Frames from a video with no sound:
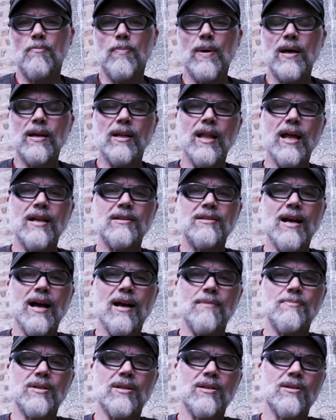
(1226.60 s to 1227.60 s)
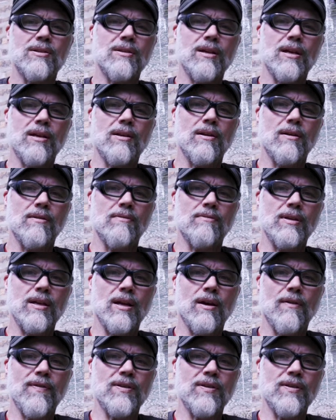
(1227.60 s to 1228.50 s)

But a lot of times in a you know,